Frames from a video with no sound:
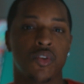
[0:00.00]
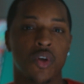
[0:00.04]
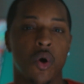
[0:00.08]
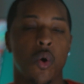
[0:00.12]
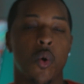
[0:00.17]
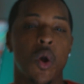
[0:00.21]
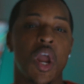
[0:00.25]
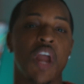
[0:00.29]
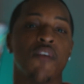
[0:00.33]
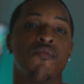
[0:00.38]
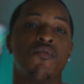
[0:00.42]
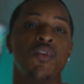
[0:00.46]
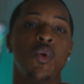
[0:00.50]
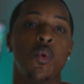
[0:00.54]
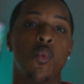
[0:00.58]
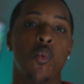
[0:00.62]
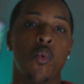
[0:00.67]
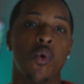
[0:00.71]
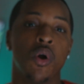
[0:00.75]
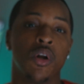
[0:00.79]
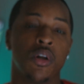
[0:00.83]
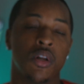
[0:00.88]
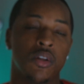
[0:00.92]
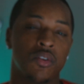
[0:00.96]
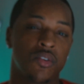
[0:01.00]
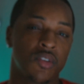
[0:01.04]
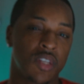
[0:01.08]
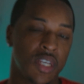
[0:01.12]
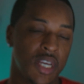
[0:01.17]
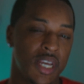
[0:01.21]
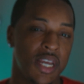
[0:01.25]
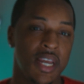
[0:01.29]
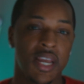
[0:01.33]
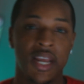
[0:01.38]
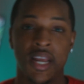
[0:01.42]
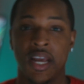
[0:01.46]
So if you want to
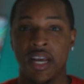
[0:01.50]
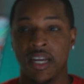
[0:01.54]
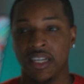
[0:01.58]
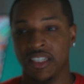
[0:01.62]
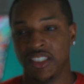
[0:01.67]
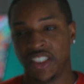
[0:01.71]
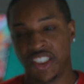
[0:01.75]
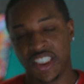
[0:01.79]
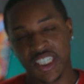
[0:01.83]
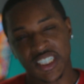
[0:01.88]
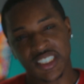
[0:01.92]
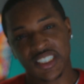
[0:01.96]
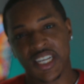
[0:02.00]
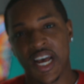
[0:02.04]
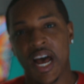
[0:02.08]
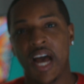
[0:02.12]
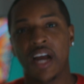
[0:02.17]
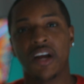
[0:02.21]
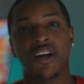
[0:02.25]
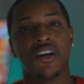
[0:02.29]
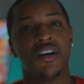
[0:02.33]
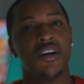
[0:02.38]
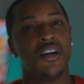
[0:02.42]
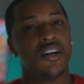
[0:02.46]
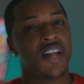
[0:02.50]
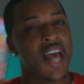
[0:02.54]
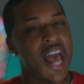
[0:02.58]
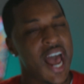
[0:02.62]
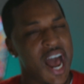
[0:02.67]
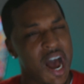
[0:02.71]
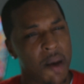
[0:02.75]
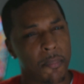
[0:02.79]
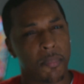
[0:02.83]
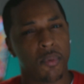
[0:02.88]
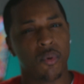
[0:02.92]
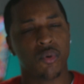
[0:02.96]
see just how good
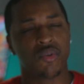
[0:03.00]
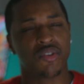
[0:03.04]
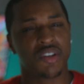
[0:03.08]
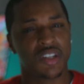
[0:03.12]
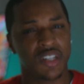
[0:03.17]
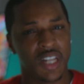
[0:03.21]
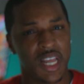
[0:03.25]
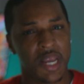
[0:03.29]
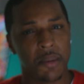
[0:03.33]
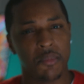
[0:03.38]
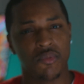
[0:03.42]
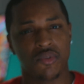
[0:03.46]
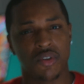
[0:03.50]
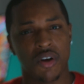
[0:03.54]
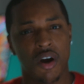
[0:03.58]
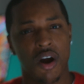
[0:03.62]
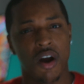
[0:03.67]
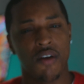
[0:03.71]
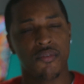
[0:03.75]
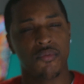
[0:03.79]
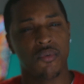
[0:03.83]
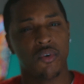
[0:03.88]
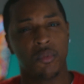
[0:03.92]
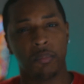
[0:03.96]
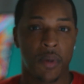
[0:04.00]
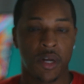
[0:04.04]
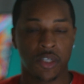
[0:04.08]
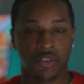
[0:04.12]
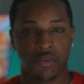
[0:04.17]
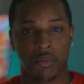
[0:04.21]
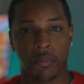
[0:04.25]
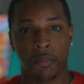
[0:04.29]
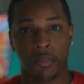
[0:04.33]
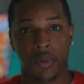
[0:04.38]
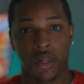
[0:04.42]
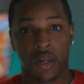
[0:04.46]
Apple's claims are for
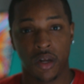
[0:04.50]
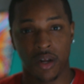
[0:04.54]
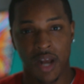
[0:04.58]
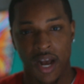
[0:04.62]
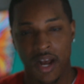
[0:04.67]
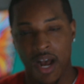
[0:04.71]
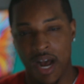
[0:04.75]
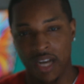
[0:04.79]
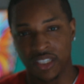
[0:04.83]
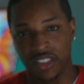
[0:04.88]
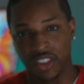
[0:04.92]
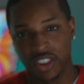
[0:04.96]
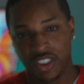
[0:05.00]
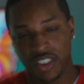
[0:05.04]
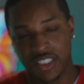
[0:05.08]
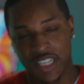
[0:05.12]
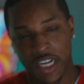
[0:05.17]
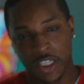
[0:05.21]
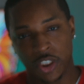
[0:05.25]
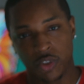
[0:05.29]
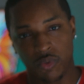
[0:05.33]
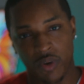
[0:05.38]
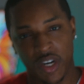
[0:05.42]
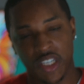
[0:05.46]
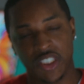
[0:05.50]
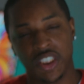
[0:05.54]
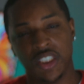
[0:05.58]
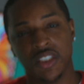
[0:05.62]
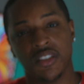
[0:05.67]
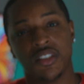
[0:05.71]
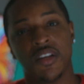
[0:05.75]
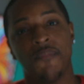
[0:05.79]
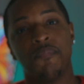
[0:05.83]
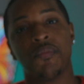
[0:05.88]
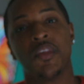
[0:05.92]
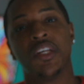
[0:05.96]
measuring blood oxygen
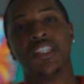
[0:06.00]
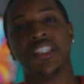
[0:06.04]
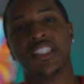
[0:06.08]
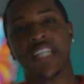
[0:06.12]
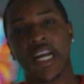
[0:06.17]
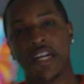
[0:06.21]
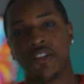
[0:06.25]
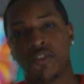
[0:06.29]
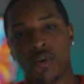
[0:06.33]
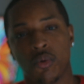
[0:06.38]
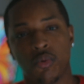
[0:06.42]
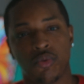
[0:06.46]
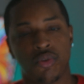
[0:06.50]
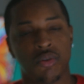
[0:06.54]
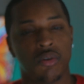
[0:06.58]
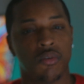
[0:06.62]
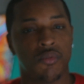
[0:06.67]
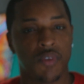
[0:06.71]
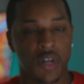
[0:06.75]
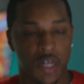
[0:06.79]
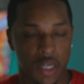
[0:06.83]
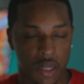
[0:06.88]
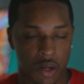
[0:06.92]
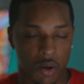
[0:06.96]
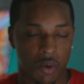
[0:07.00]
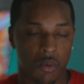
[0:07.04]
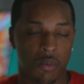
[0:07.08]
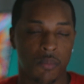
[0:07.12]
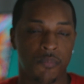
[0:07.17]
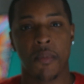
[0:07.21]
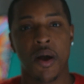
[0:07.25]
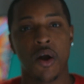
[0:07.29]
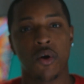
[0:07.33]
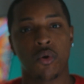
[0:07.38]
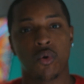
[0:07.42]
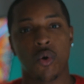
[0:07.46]
saturations, stay tuned to the video.
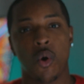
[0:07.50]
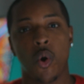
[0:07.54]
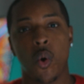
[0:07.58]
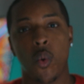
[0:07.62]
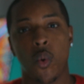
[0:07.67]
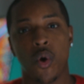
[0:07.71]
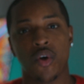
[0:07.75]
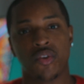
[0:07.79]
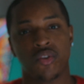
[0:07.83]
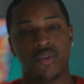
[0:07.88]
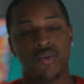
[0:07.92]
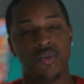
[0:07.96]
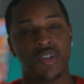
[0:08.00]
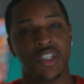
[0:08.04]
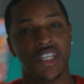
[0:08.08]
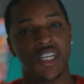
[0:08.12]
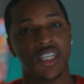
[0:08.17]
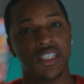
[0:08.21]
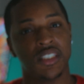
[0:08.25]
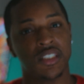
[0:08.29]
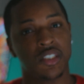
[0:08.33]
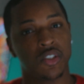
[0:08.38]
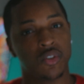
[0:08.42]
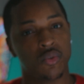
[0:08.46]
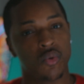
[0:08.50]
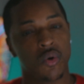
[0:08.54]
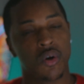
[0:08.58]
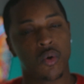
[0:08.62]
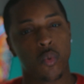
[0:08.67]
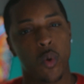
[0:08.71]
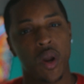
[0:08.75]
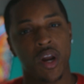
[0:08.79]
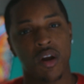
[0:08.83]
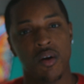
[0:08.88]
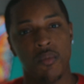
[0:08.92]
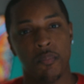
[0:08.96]
My goal was to just do a
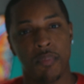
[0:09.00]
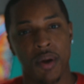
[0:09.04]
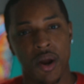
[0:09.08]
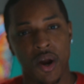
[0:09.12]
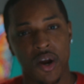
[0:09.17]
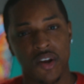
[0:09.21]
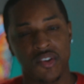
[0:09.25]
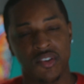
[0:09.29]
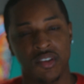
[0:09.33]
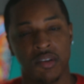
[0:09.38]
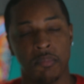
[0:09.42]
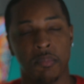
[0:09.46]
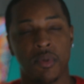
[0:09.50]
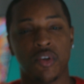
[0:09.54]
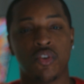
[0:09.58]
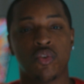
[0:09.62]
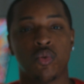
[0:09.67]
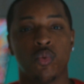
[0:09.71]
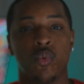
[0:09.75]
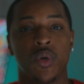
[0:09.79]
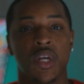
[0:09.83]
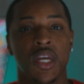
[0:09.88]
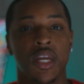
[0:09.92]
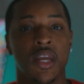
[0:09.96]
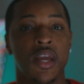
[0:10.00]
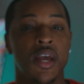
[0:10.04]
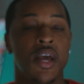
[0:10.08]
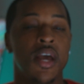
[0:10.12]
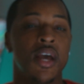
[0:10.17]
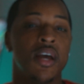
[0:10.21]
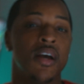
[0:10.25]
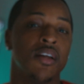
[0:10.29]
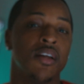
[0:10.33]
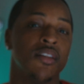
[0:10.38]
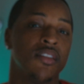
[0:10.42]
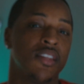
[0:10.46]
quick comparison between
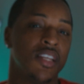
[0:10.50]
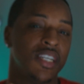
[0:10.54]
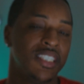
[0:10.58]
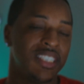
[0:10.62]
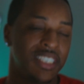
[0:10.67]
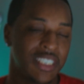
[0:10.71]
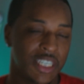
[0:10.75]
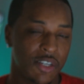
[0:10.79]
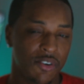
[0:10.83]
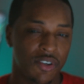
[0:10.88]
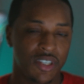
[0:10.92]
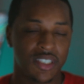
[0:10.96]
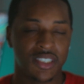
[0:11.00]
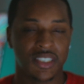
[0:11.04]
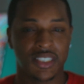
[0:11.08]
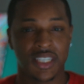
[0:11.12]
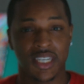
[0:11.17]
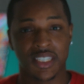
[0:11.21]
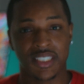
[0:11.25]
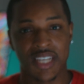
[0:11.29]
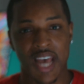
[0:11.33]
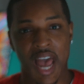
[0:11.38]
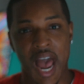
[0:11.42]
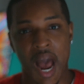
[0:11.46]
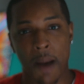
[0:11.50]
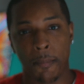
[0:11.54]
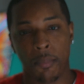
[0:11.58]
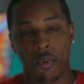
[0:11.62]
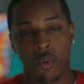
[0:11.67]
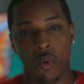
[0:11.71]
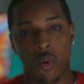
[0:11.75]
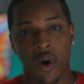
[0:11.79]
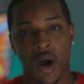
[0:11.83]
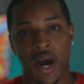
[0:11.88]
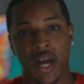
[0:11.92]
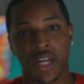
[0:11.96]
the Series 6
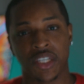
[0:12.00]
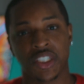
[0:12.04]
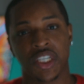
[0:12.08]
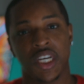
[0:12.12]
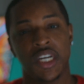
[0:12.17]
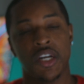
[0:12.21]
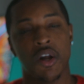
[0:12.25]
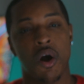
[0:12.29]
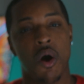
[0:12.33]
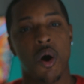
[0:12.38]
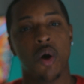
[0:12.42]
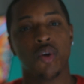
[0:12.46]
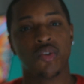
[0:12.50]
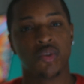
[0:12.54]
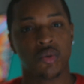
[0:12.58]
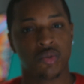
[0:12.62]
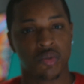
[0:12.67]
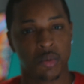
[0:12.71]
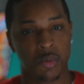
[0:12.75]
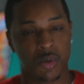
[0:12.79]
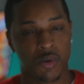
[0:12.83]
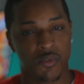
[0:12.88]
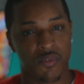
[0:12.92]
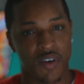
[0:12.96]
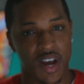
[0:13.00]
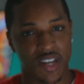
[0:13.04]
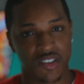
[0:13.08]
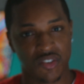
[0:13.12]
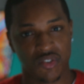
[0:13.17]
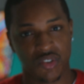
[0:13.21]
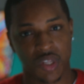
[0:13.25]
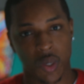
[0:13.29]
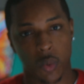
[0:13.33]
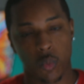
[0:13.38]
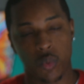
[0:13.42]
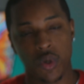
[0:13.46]
Apple Watch and also some
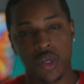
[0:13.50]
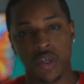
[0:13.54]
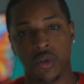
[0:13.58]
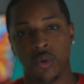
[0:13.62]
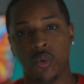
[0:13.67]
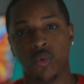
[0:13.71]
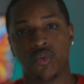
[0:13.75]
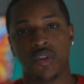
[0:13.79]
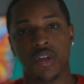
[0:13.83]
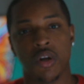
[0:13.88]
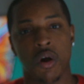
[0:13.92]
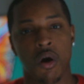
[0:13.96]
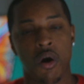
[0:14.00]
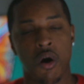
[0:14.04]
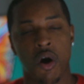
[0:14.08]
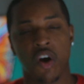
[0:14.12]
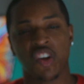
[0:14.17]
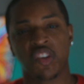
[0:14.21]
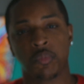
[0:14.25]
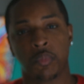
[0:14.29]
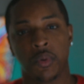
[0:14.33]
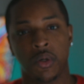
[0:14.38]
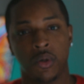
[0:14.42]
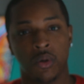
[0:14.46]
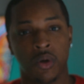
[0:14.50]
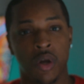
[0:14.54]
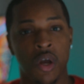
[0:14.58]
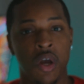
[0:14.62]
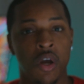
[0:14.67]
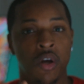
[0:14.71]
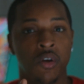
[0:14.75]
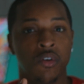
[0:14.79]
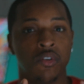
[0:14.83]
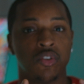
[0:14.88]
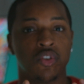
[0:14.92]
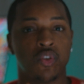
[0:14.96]
devices that we use in the hospital
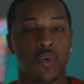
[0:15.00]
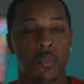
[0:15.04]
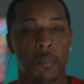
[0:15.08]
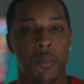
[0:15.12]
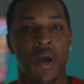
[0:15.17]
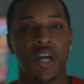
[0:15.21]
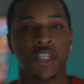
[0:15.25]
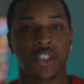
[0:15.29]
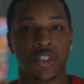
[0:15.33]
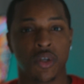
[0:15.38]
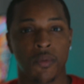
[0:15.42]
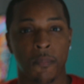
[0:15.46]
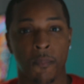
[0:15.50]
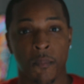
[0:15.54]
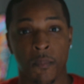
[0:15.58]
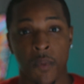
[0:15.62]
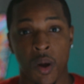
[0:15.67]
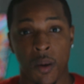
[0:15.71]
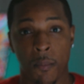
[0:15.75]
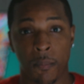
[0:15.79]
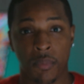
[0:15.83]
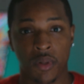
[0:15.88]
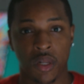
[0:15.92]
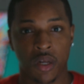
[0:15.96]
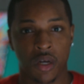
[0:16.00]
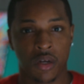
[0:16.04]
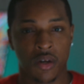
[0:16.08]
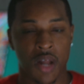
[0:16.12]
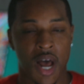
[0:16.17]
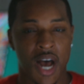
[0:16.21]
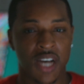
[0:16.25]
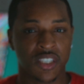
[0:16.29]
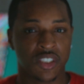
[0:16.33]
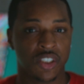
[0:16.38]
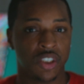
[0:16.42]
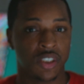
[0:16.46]
to measure blood
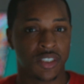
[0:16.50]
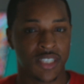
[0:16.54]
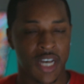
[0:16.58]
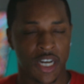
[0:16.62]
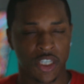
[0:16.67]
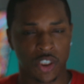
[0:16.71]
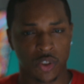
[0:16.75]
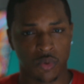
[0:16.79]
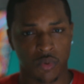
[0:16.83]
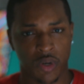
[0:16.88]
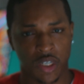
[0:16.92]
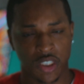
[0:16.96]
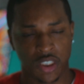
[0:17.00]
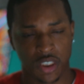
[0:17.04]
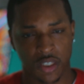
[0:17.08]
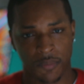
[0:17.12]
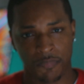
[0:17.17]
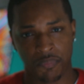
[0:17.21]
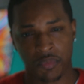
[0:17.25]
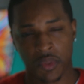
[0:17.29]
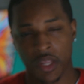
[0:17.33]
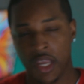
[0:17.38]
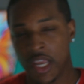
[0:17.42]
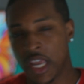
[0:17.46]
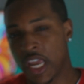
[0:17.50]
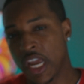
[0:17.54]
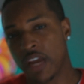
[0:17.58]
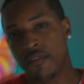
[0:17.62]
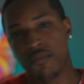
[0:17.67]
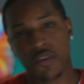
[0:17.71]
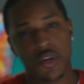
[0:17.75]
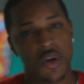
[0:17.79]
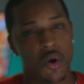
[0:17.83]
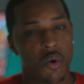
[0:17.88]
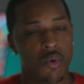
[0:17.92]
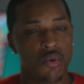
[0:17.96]
oxygen saturation.
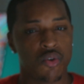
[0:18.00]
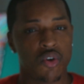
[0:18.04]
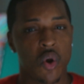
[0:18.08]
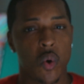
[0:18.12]
If you don't